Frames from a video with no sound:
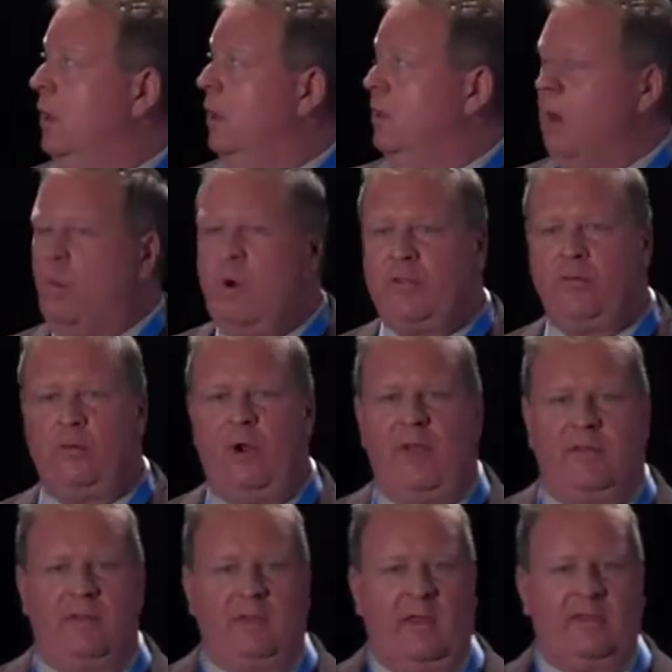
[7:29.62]
Now, what's
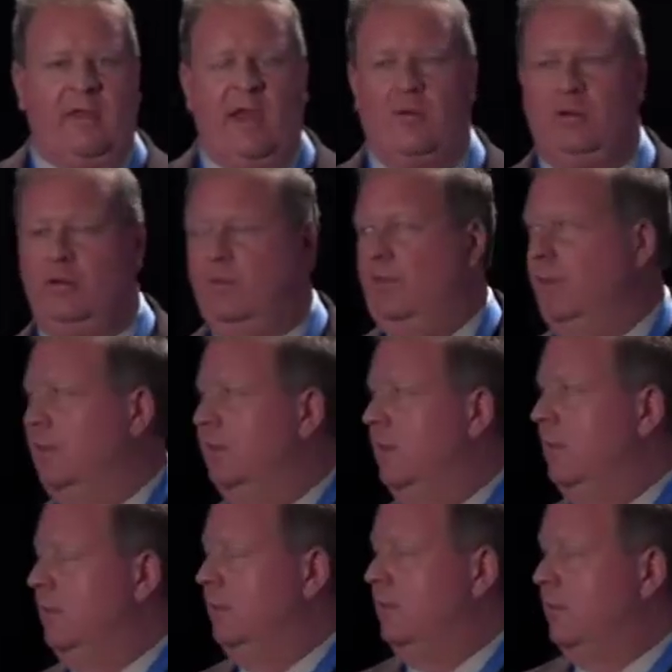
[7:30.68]
risk? That's actually
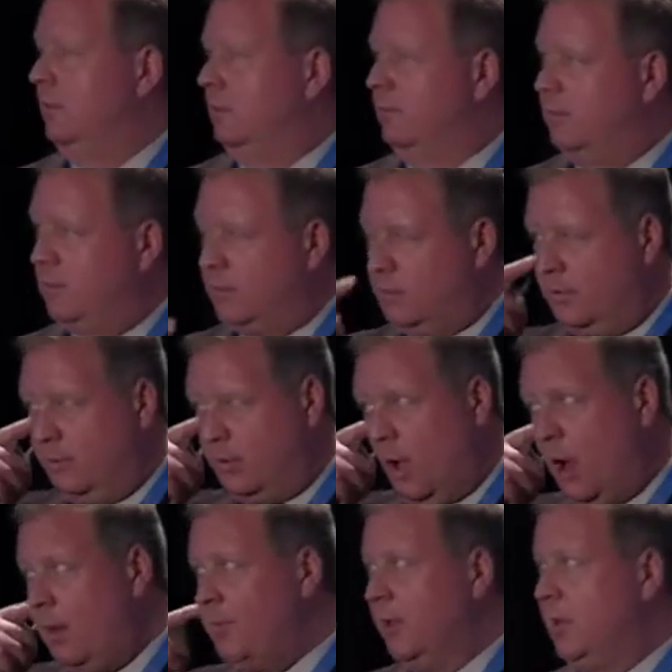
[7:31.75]
the
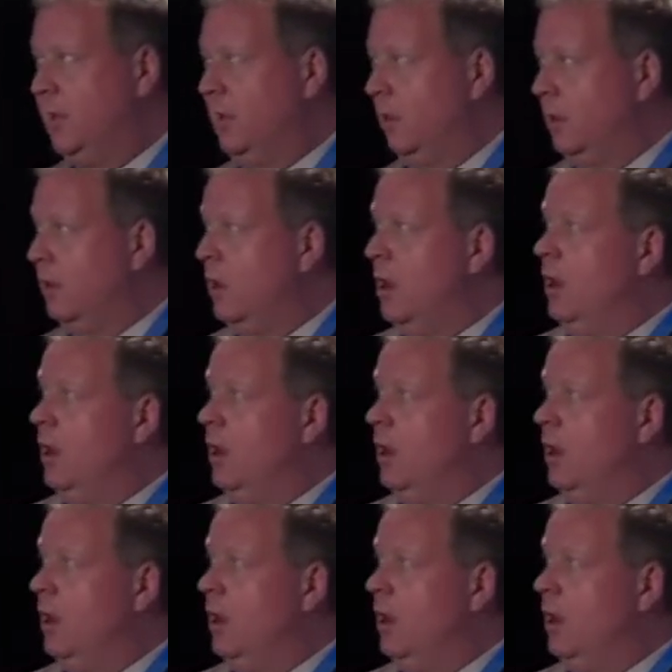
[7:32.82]
topic here.